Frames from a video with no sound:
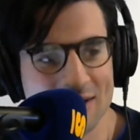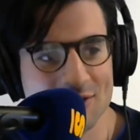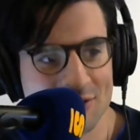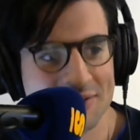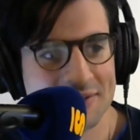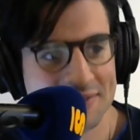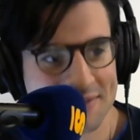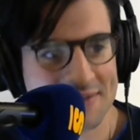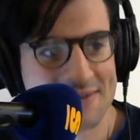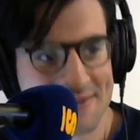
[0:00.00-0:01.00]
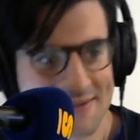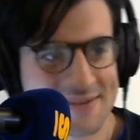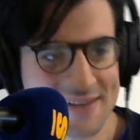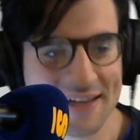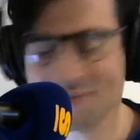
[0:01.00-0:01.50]
I didn't watch the end of the game.
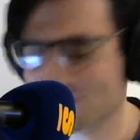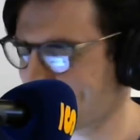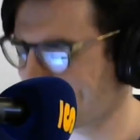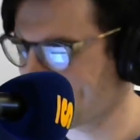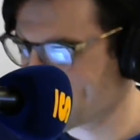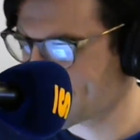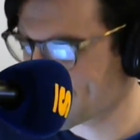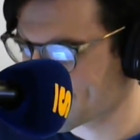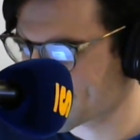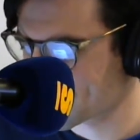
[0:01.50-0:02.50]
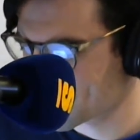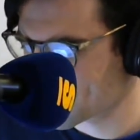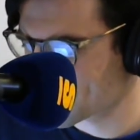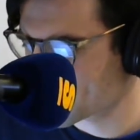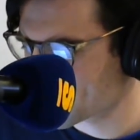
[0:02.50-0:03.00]
Yeah. I saw that it was 1-0
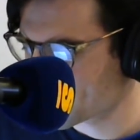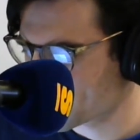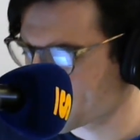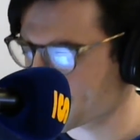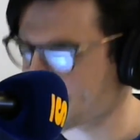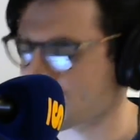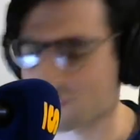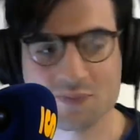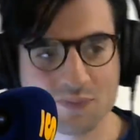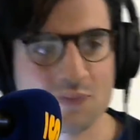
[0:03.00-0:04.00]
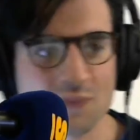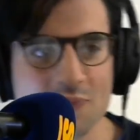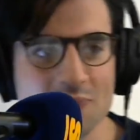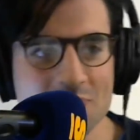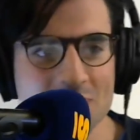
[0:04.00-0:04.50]
and was like, nah, I
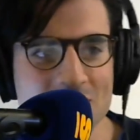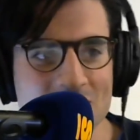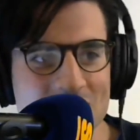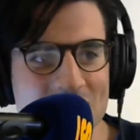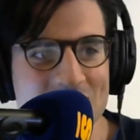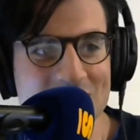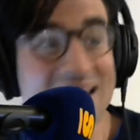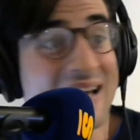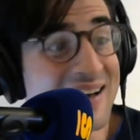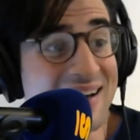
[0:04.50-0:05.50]
don't think the Mets can do this.